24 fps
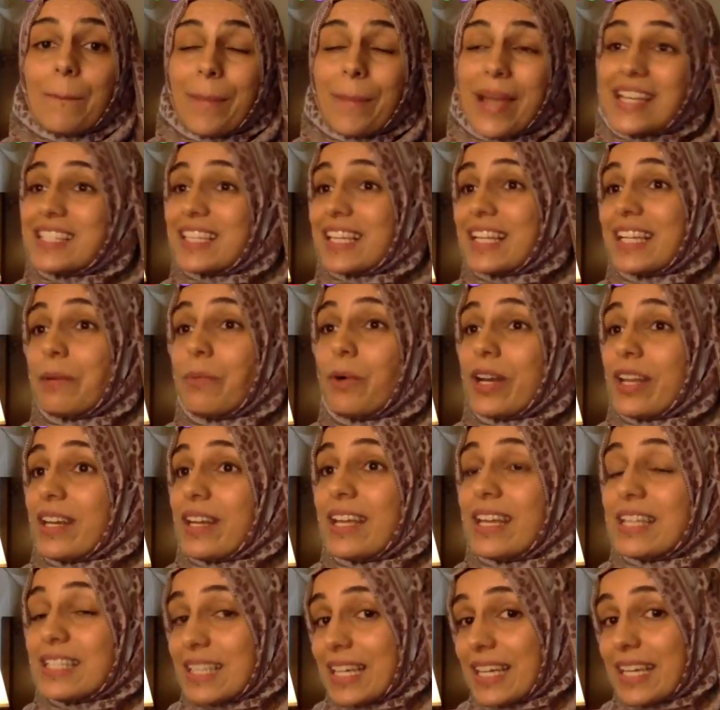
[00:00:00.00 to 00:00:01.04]
Basically what
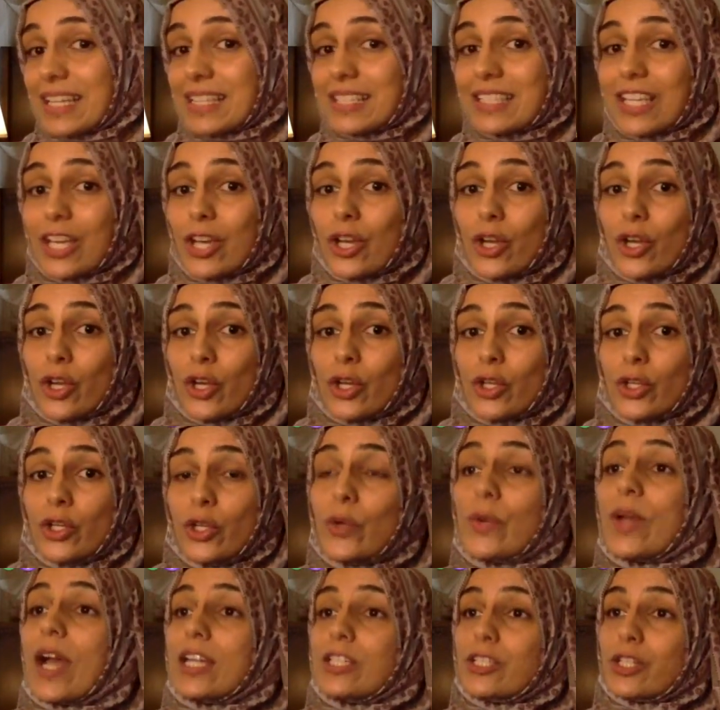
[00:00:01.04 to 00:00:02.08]
it is
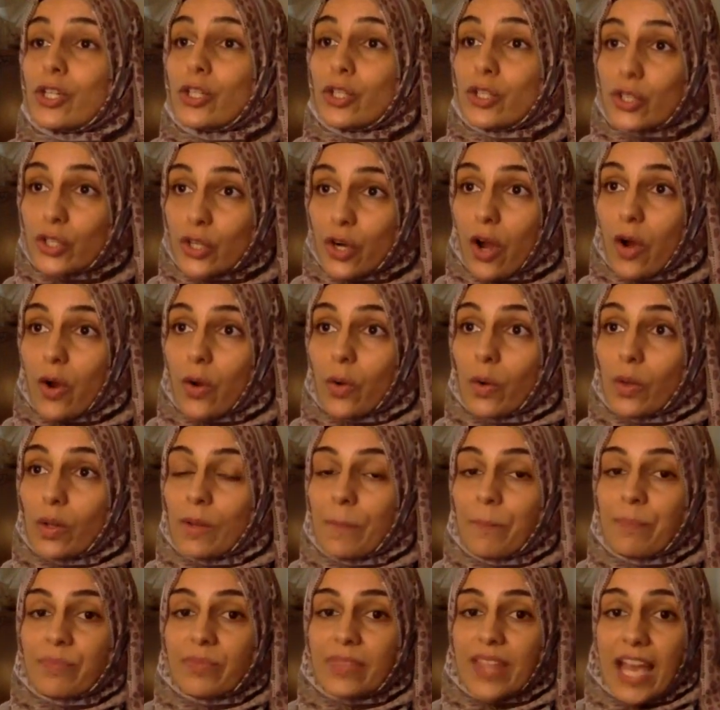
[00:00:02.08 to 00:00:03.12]
you get to
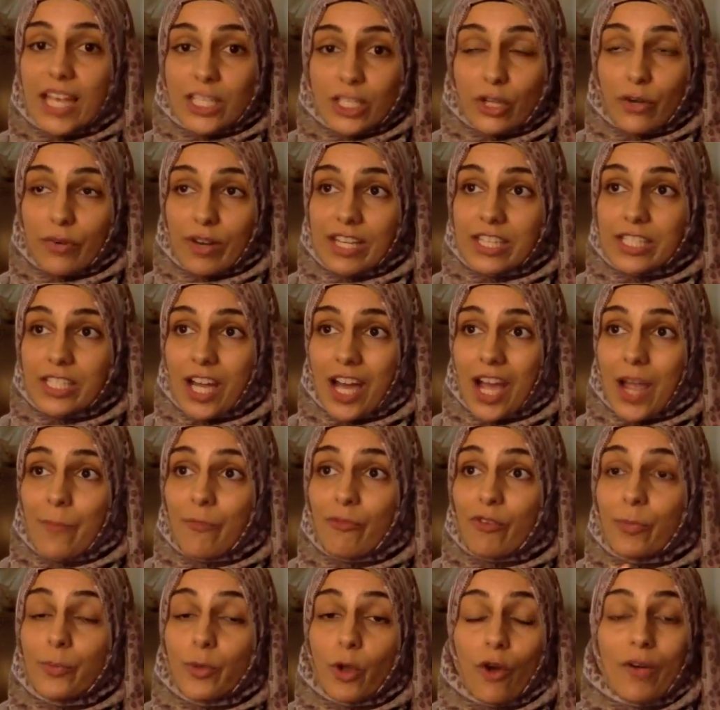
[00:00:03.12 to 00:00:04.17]
control their screen
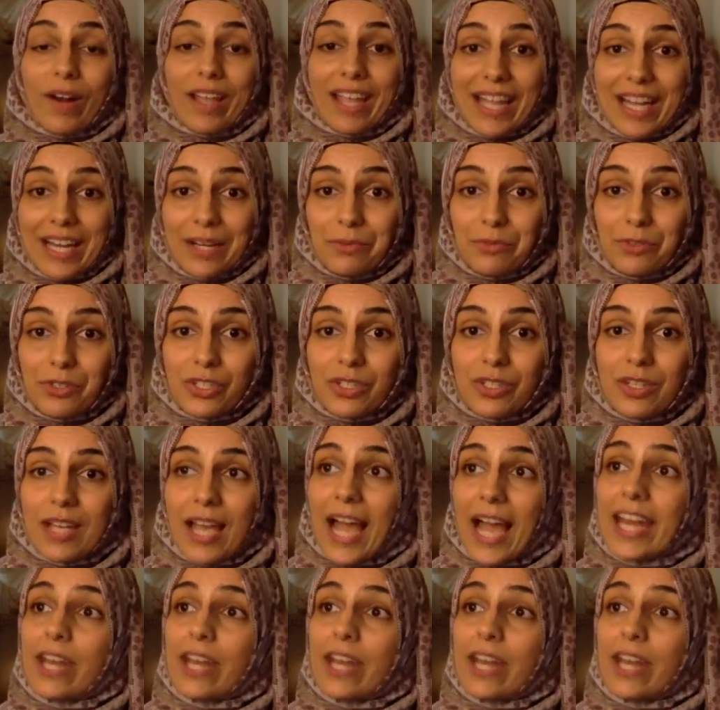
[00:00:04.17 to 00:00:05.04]
time from your account,